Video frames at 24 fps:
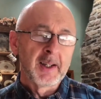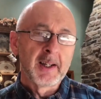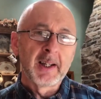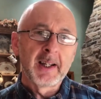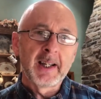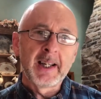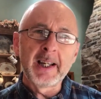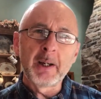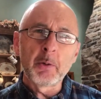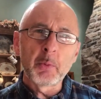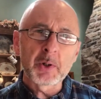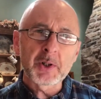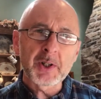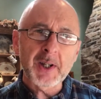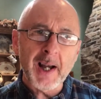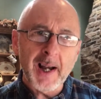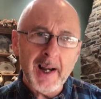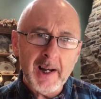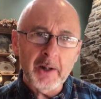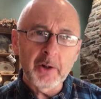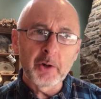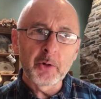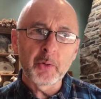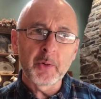He was
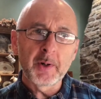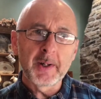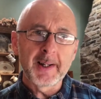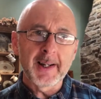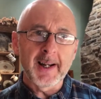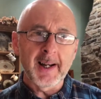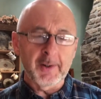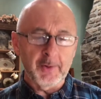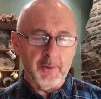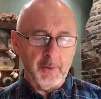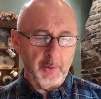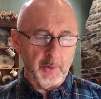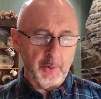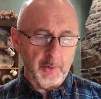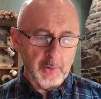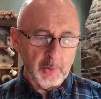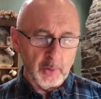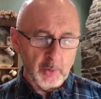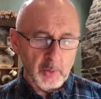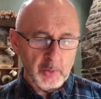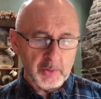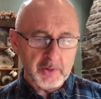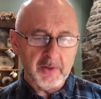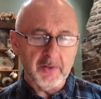angry at the
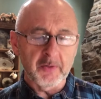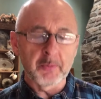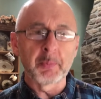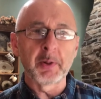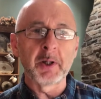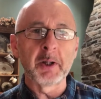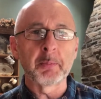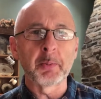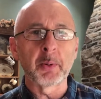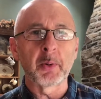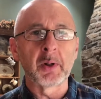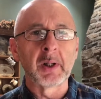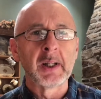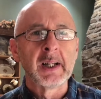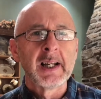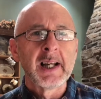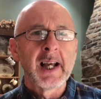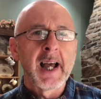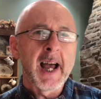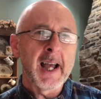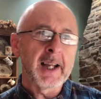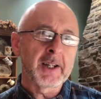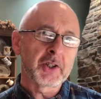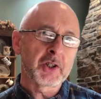thought of people
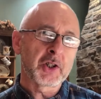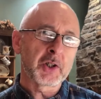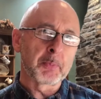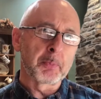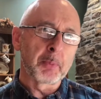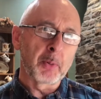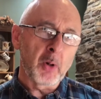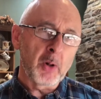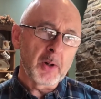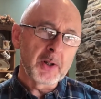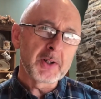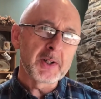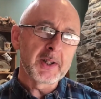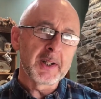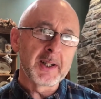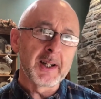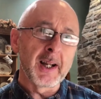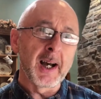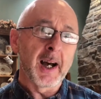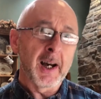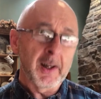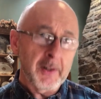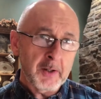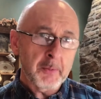
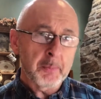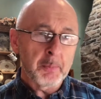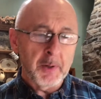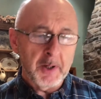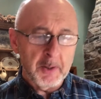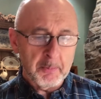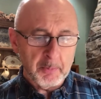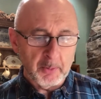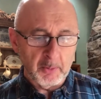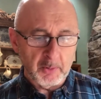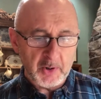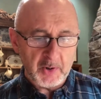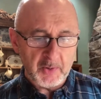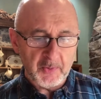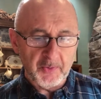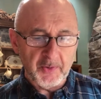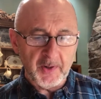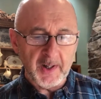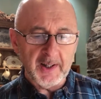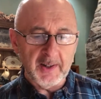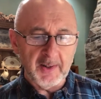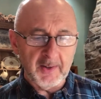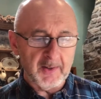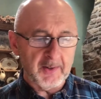exploiting other people's
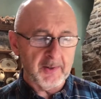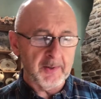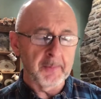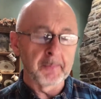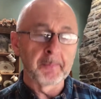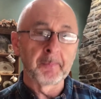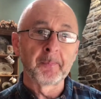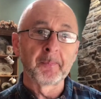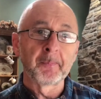faith.